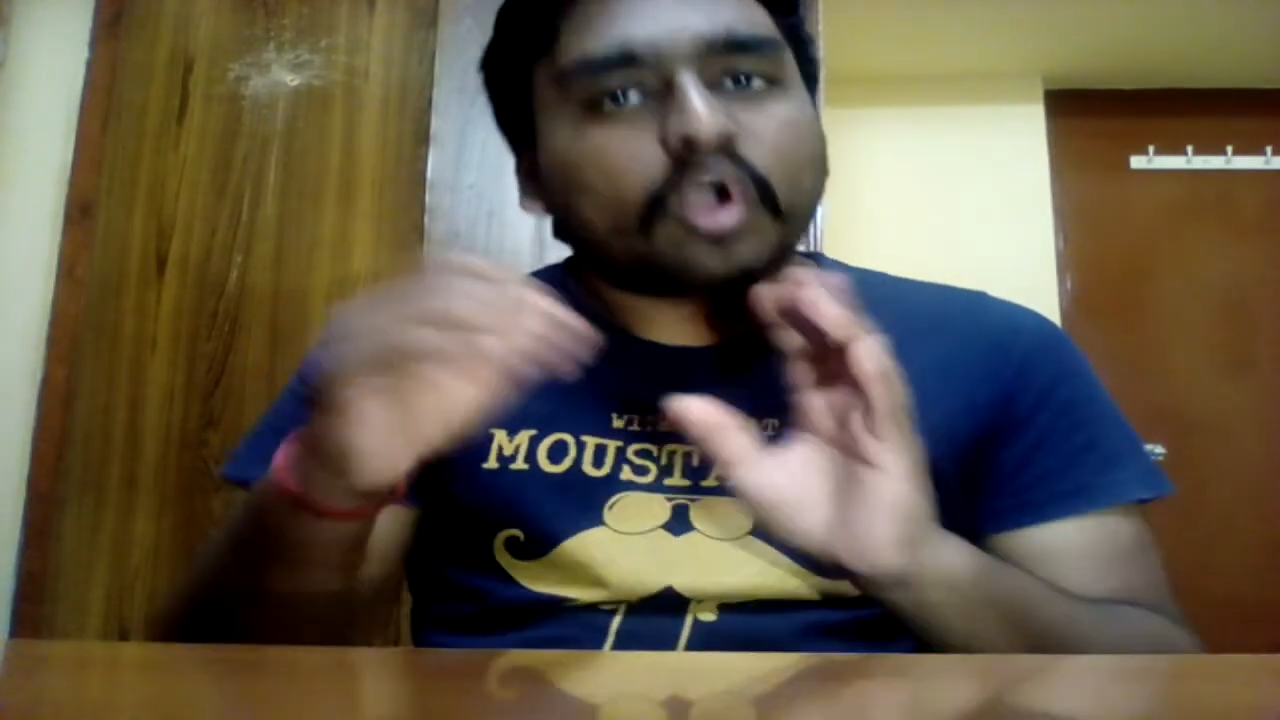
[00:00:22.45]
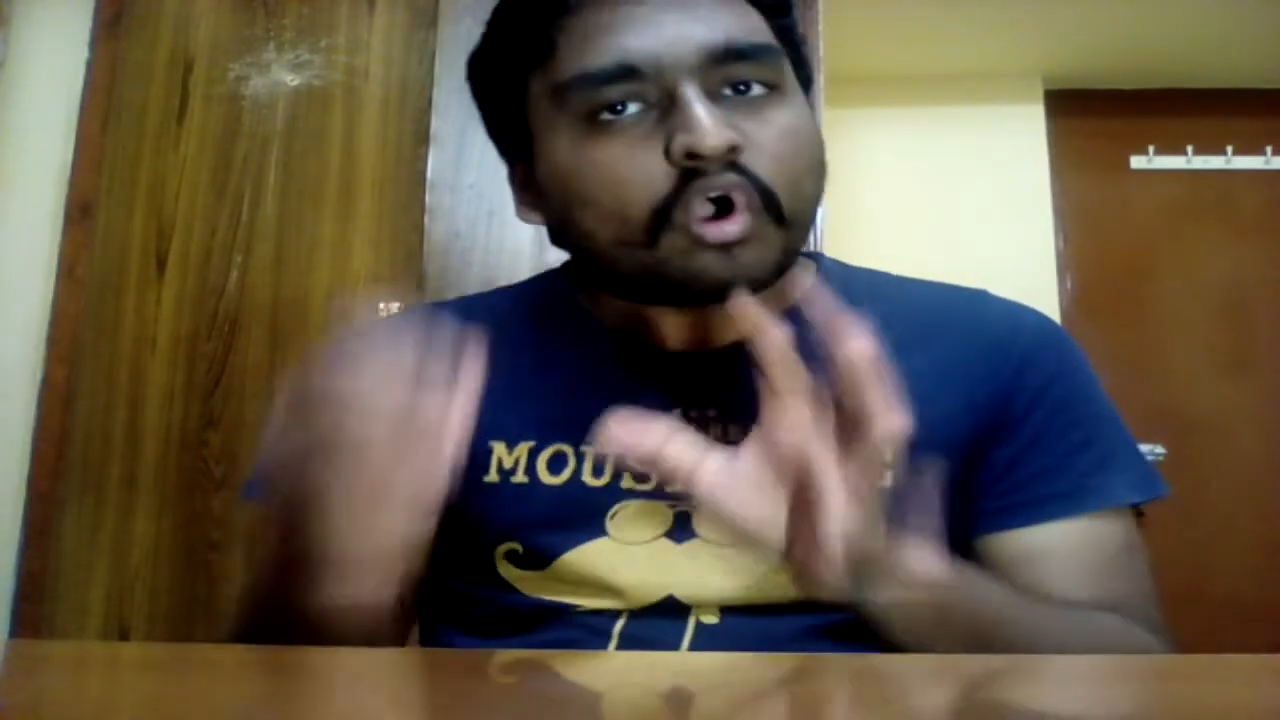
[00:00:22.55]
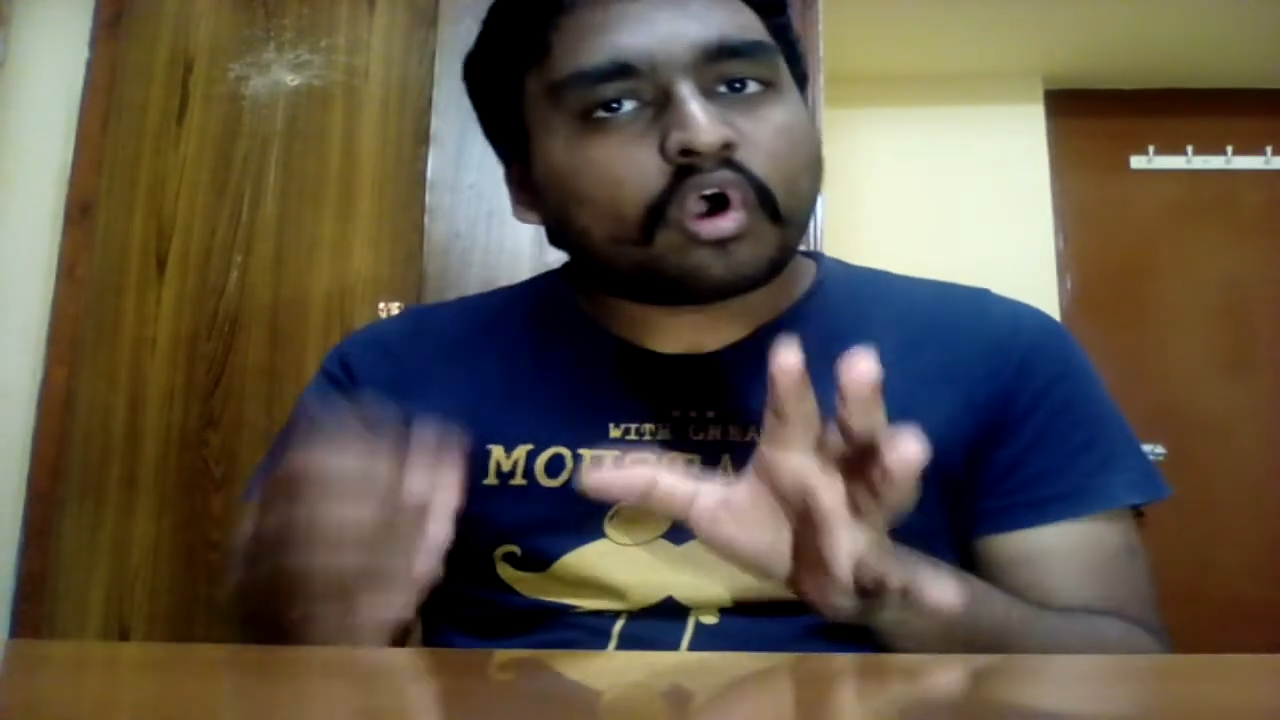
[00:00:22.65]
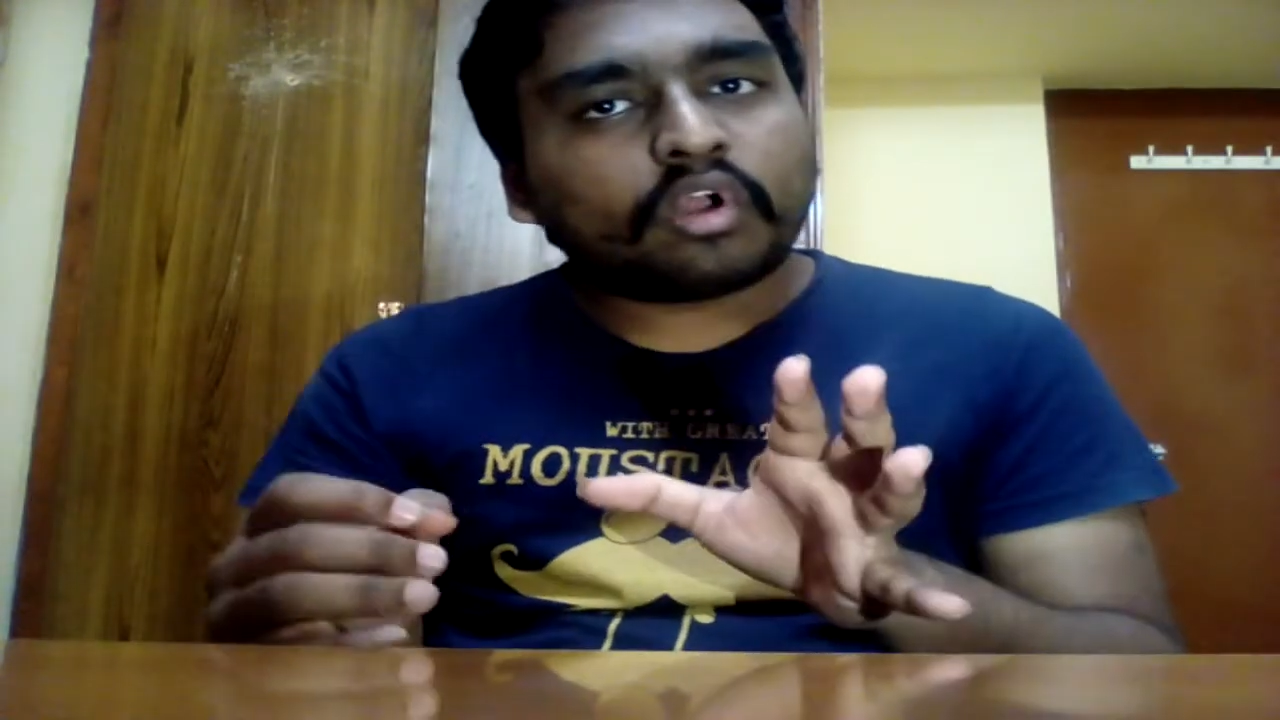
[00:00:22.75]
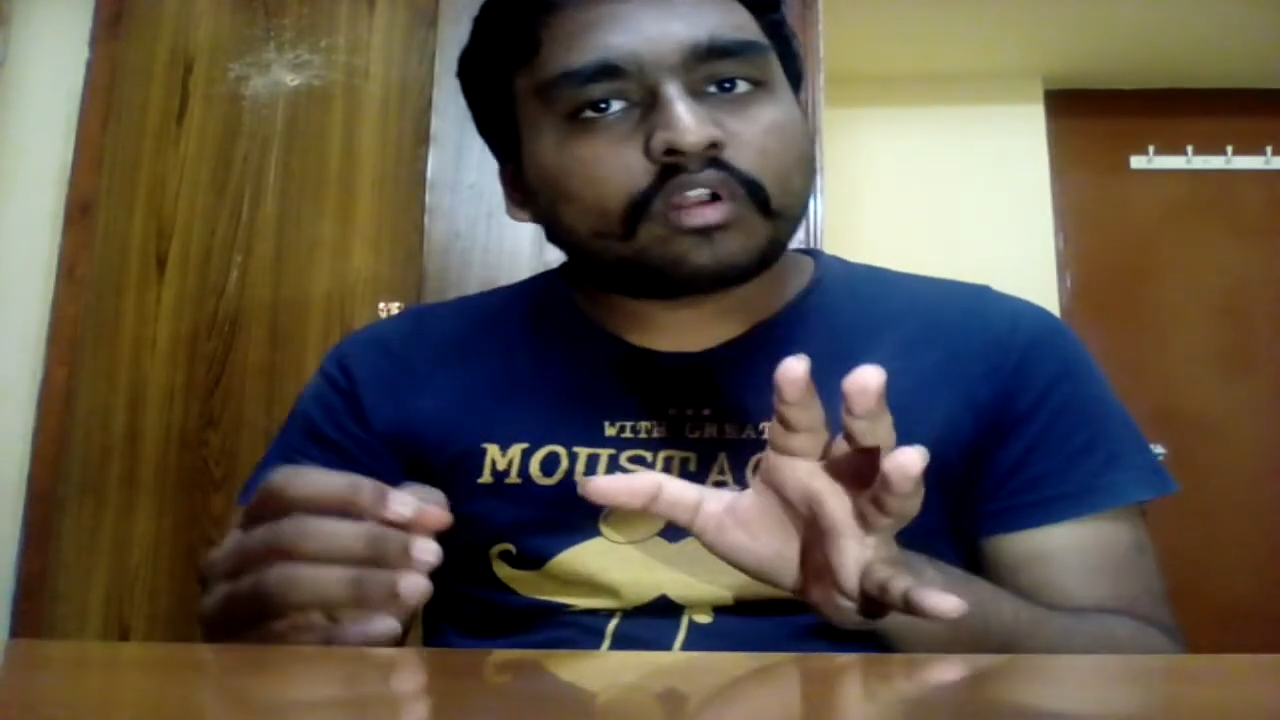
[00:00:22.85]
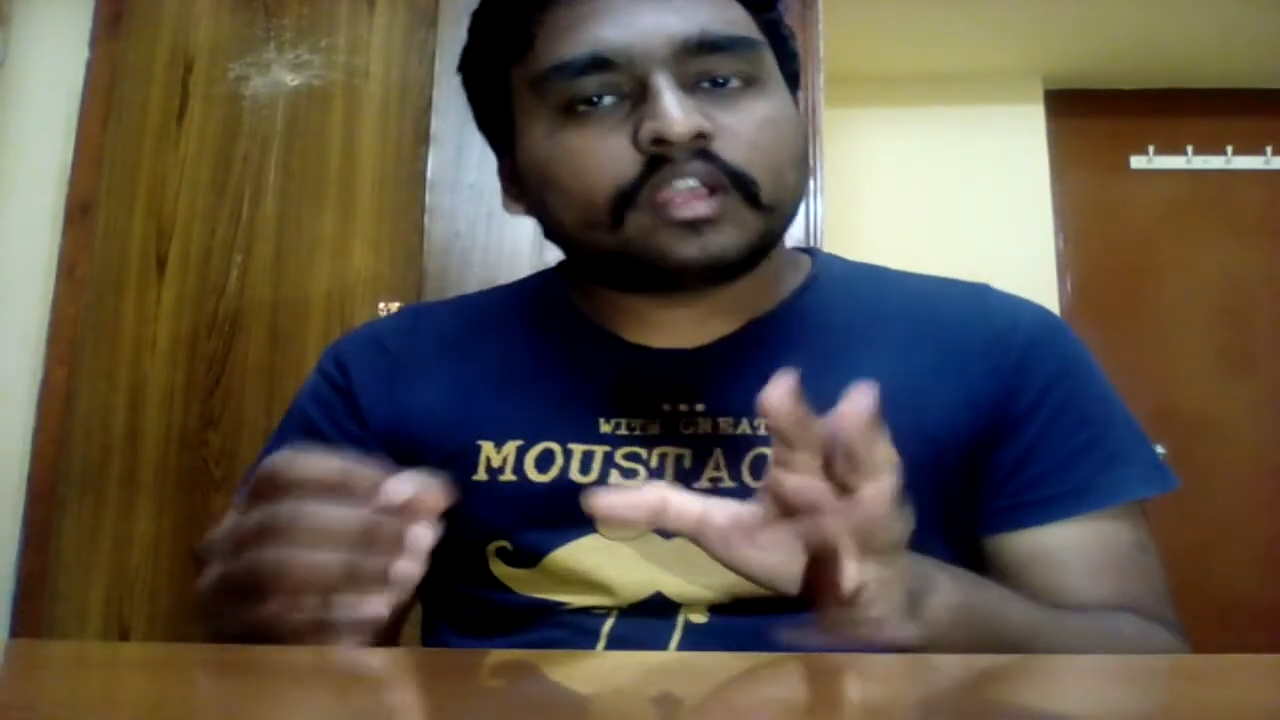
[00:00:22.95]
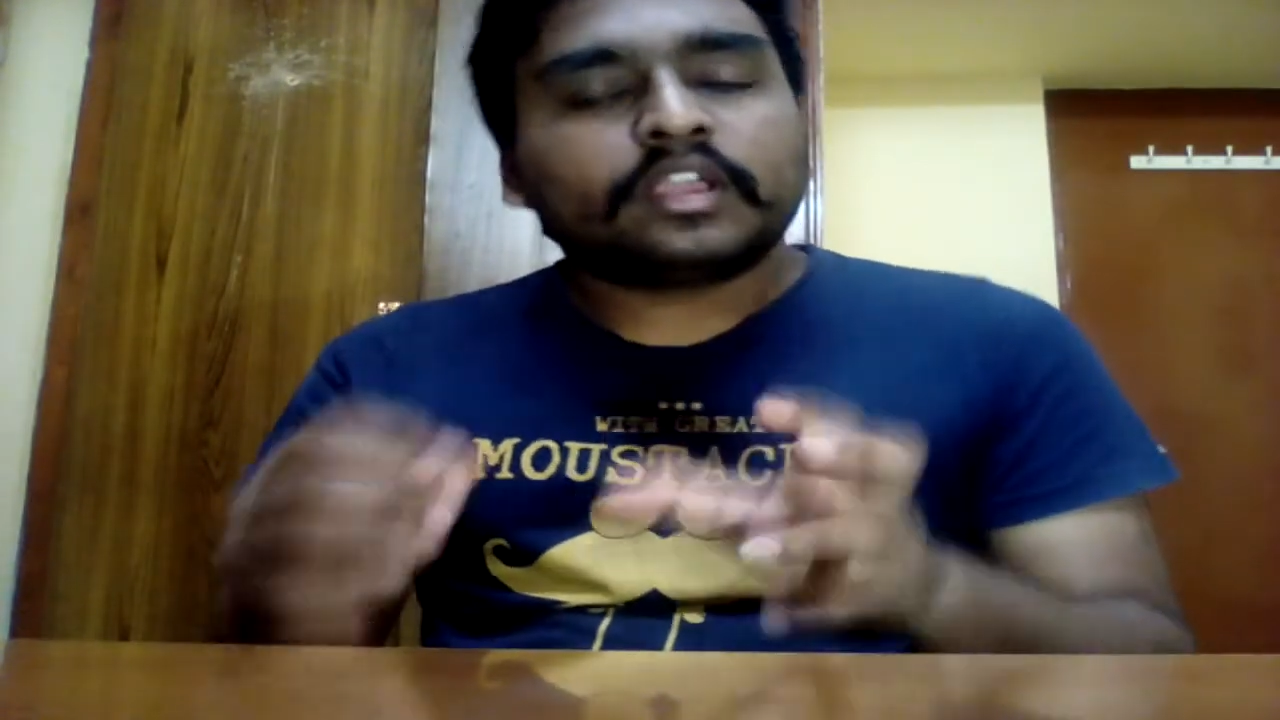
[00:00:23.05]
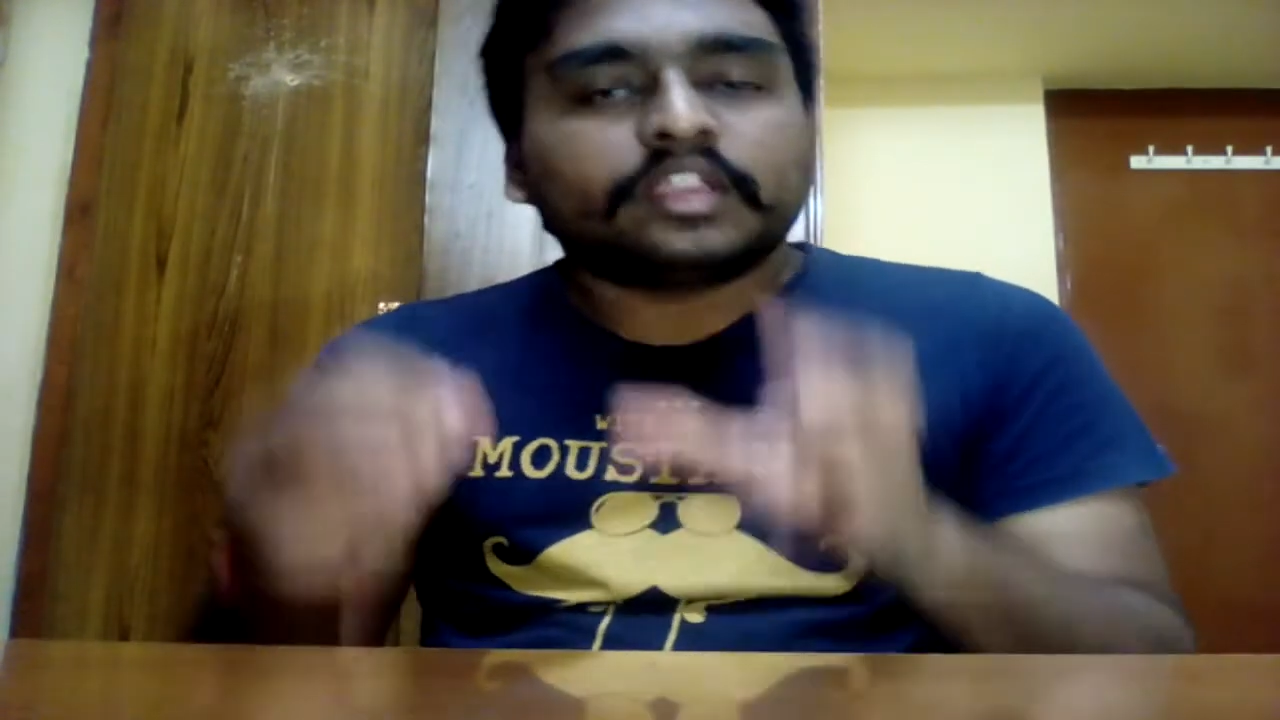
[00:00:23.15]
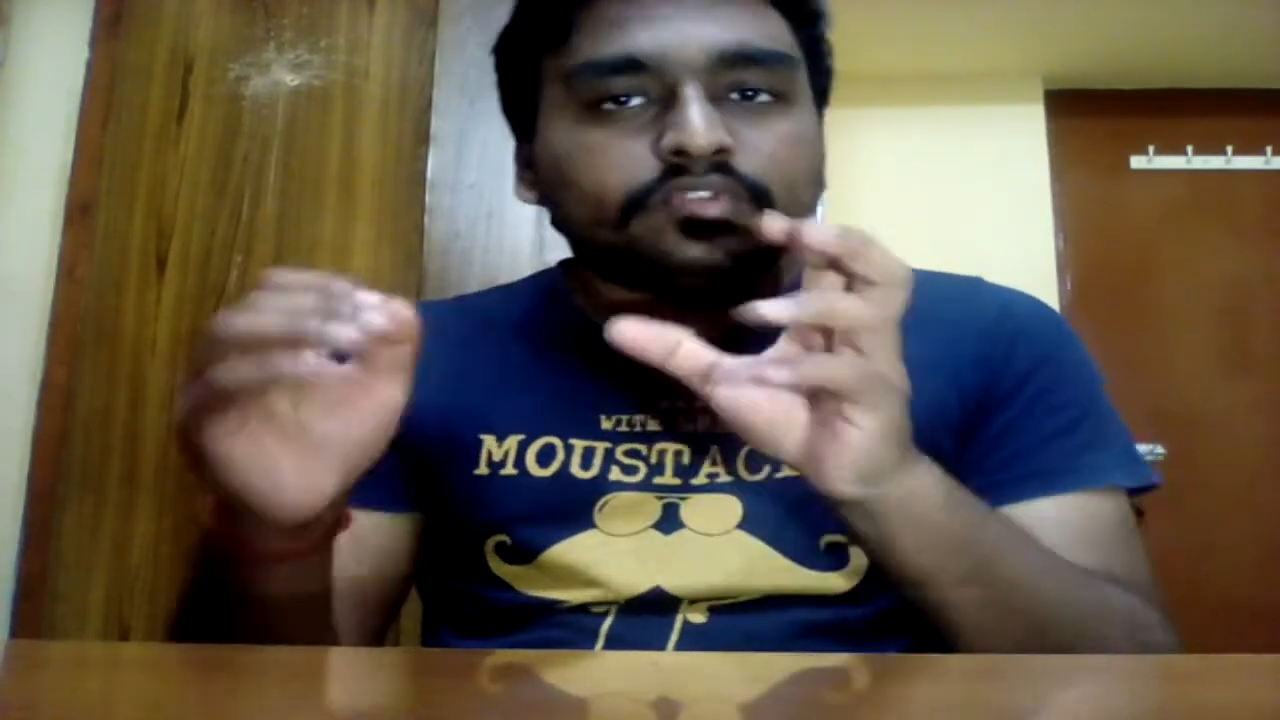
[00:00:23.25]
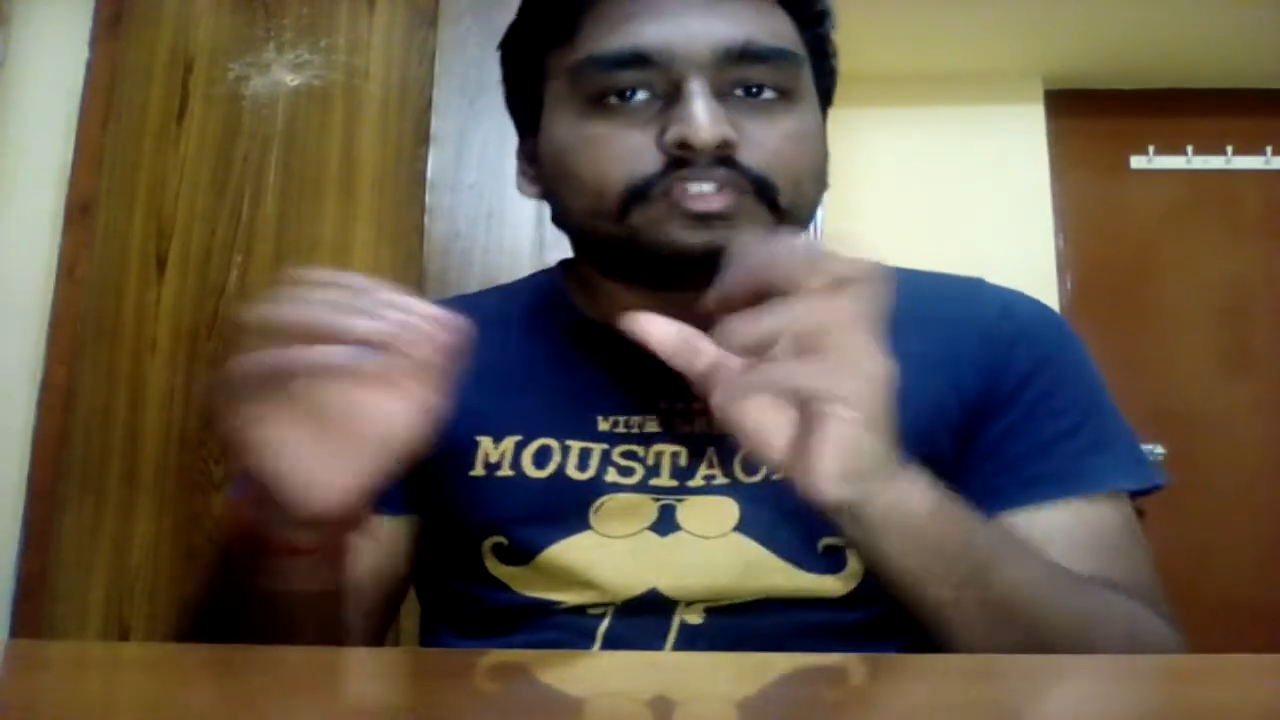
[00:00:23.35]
Or you